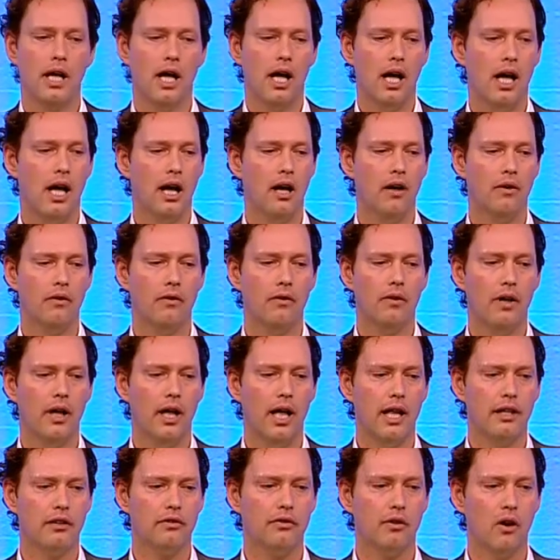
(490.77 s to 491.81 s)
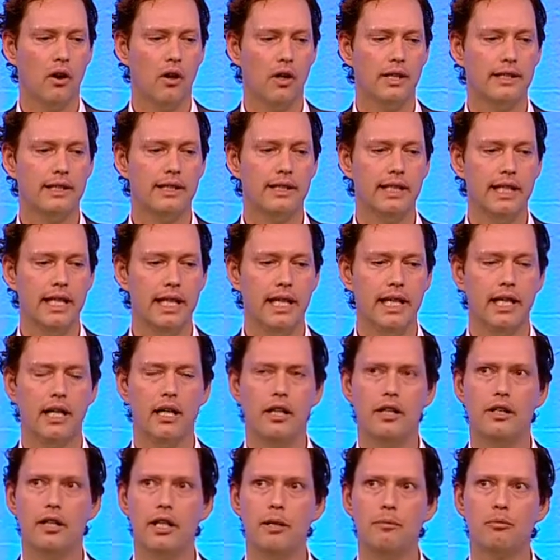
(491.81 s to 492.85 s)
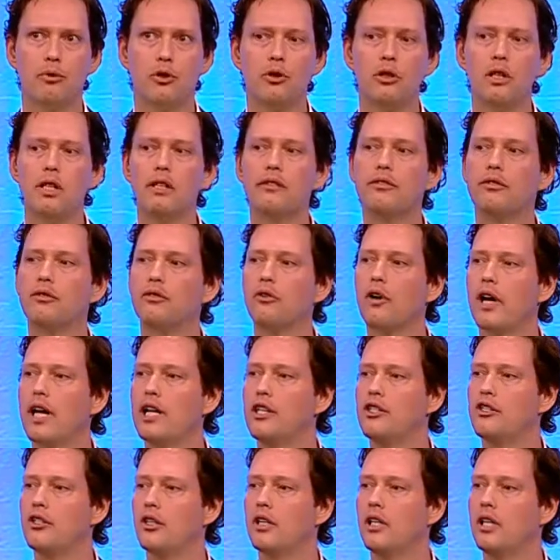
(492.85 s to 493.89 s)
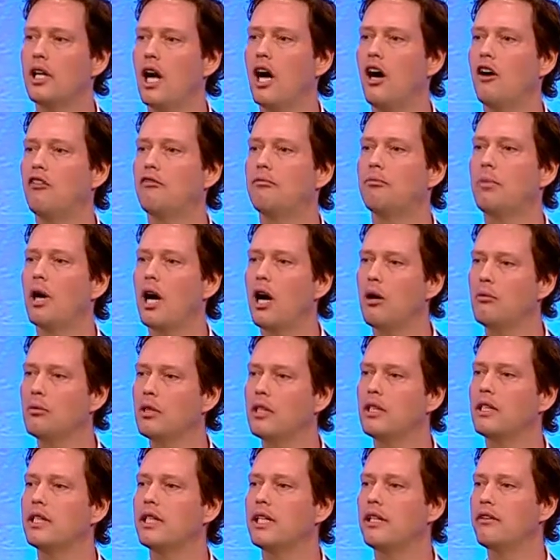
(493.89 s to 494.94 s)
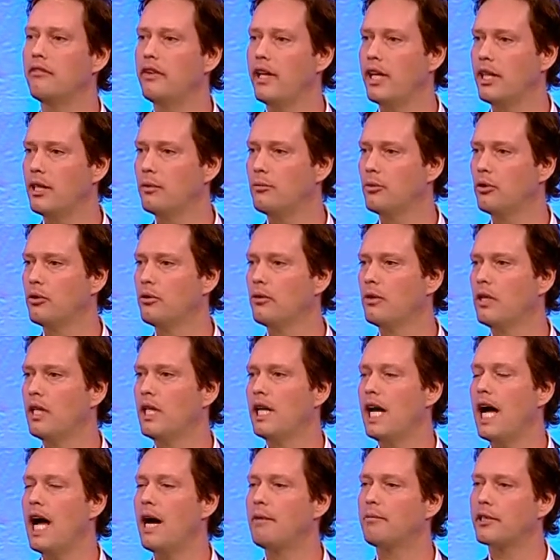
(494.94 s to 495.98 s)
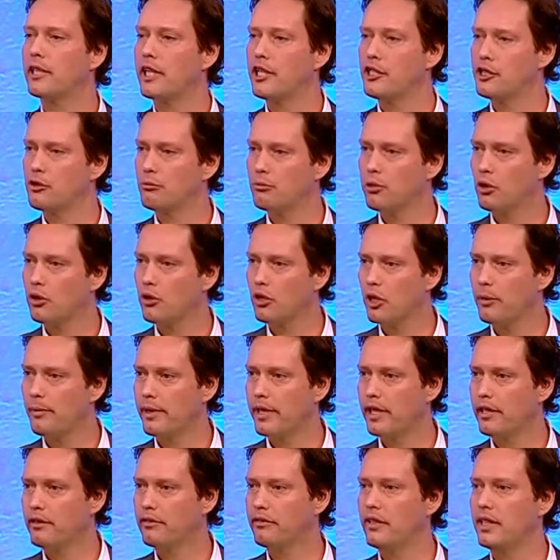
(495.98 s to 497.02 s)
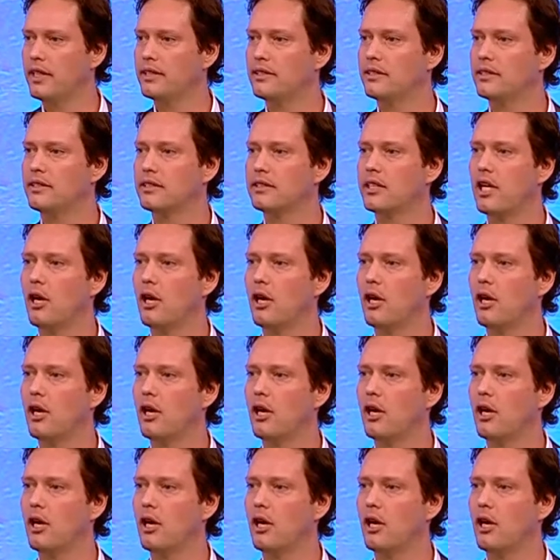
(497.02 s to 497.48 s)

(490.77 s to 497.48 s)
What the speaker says: As far as the proliferation of publicly available application programming interfaces,